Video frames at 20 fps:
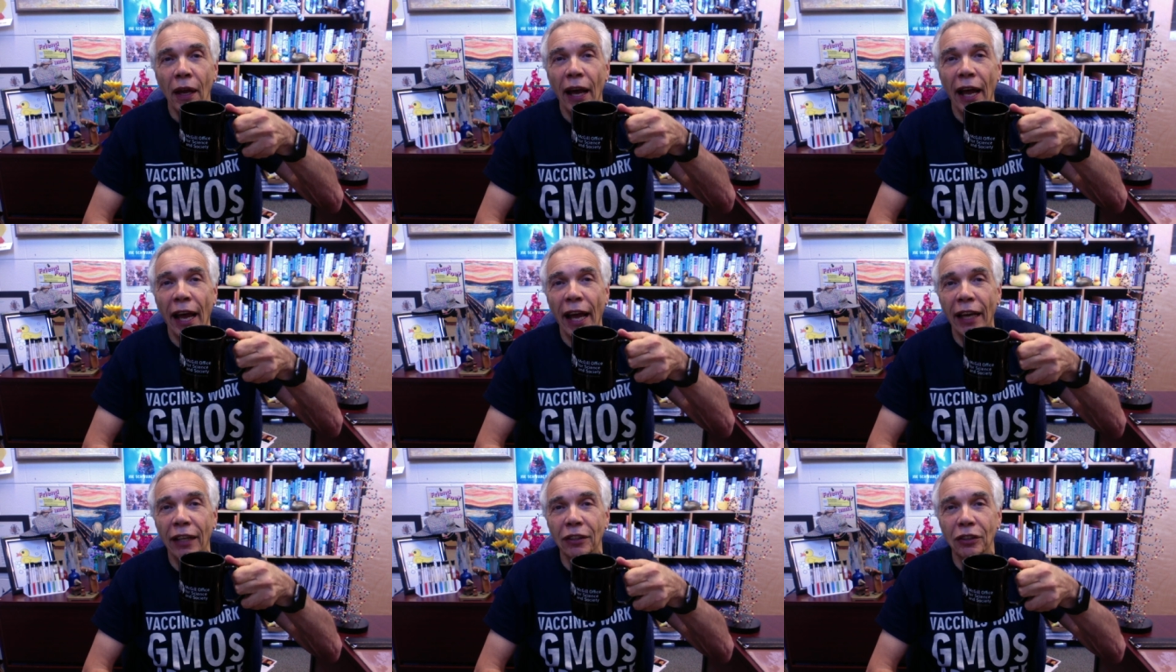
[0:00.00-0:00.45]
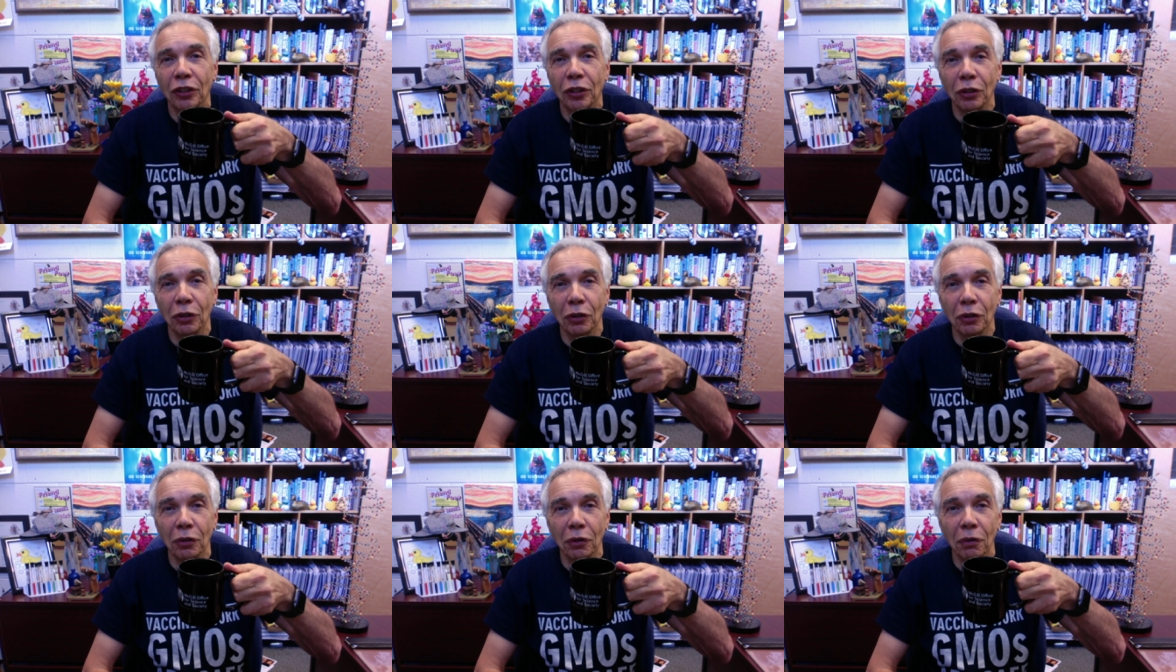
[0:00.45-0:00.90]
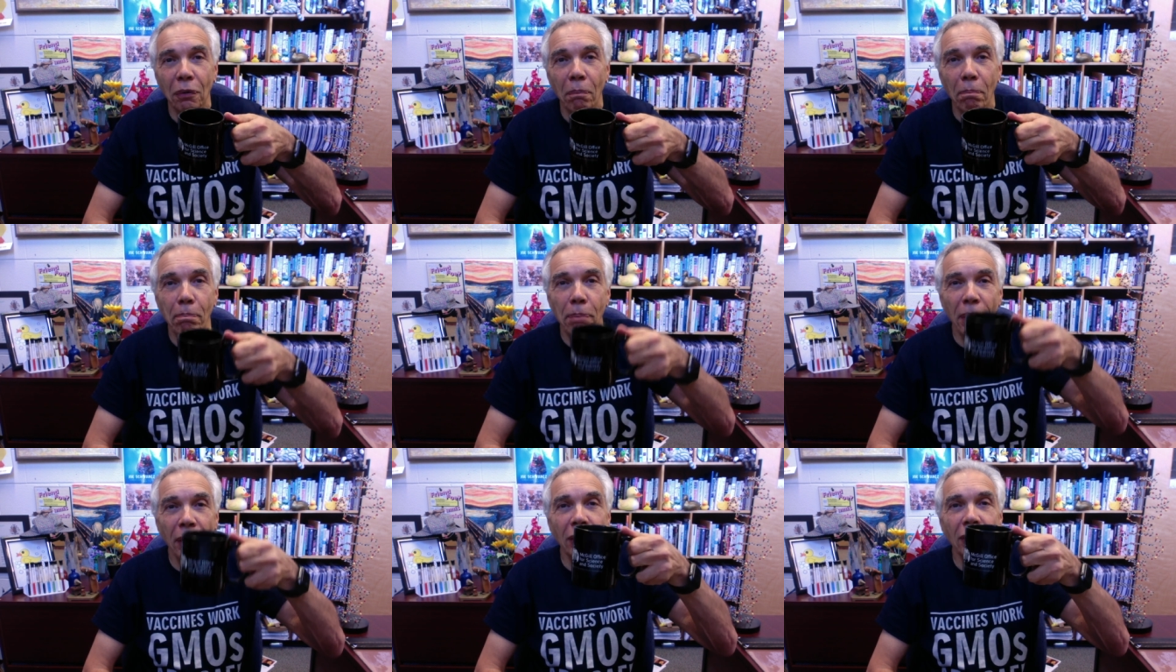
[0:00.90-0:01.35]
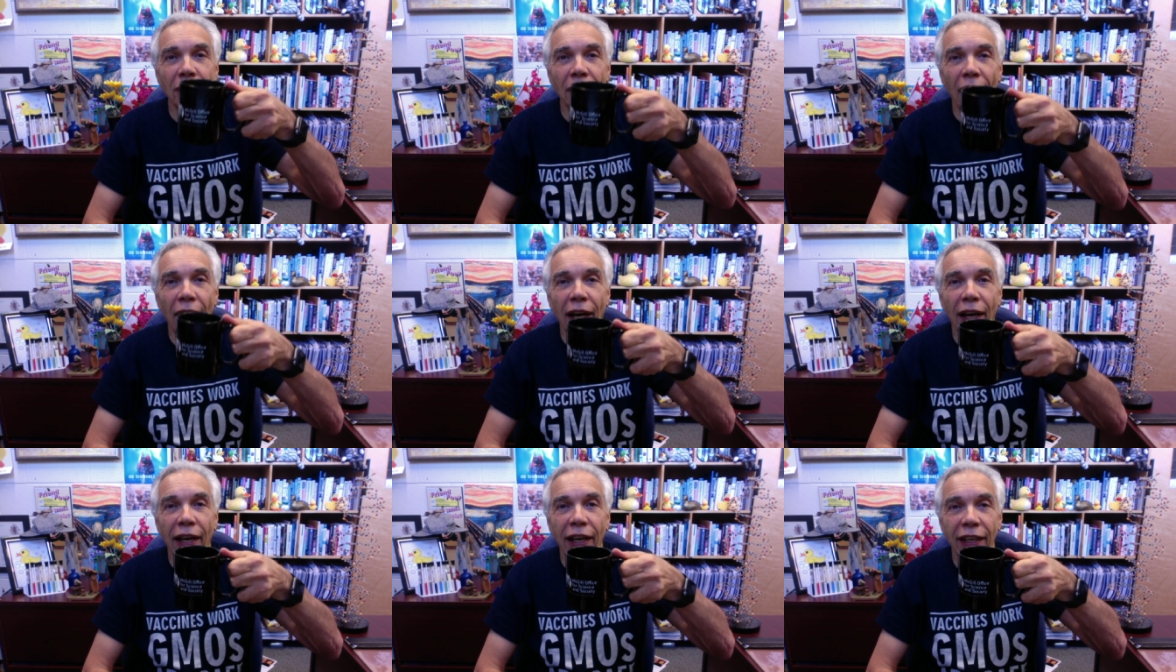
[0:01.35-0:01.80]
and to Bill
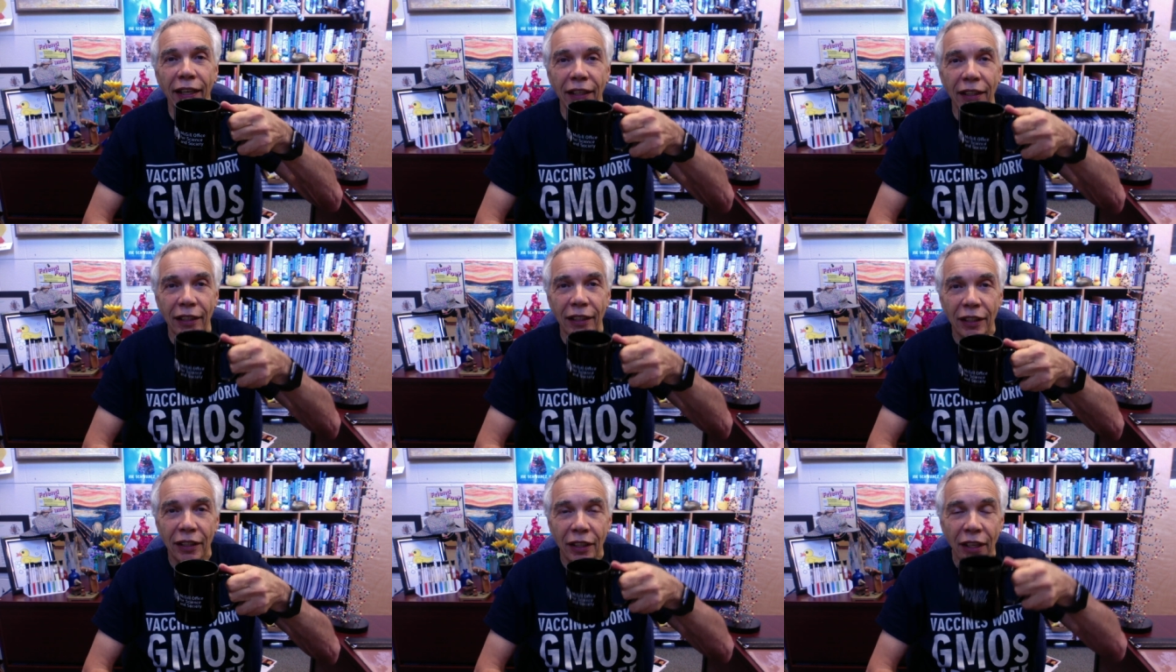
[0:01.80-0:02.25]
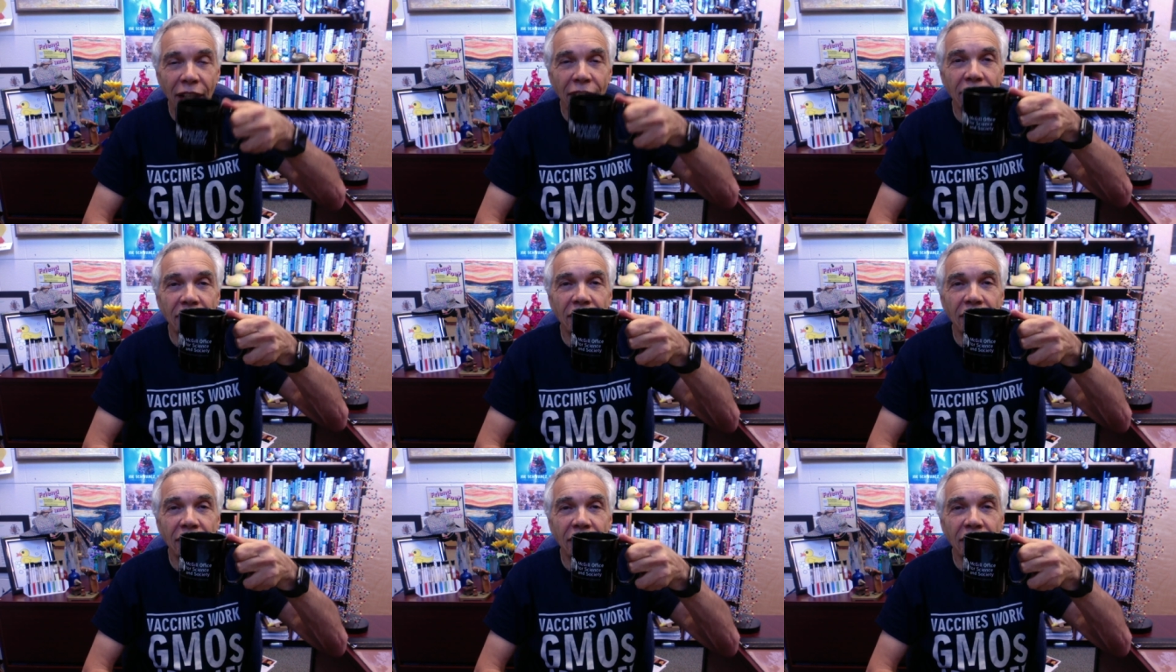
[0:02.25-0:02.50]
Nye, this